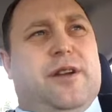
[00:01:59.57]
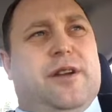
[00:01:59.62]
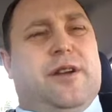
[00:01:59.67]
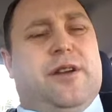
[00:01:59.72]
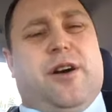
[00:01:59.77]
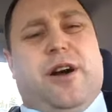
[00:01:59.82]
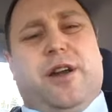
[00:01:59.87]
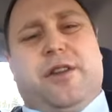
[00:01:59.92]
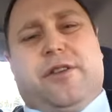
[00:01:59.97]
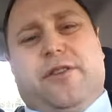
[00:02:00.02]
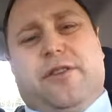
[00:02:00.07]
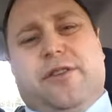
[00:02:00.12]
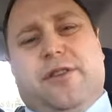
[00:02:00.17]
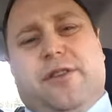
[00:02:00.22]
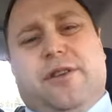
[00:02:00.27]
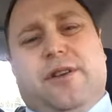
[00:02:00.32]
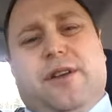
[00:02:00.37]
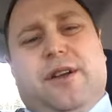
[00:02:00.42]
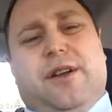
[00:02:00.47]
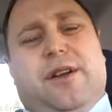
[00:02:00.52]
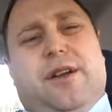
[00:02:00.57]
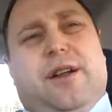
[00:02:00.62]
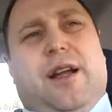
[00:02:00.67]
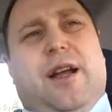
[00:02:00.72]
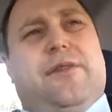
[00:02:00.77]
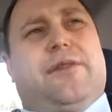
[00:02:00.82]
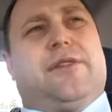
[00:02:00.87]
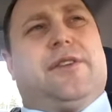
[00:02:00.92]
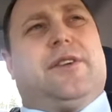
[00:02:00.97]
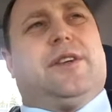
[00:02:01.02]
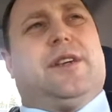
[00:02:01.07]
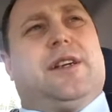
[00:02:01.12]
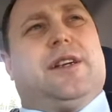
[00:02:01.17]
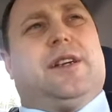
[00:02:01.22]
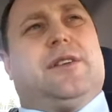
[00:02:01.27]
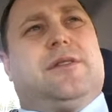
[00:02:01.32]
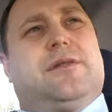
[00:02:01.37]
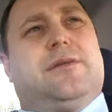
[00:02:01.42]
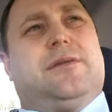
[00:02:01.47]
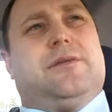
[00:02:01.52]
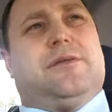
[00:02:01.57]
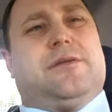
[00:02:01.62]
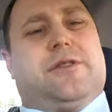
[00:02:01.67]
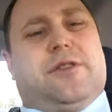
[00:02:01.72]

in either heaven or hell.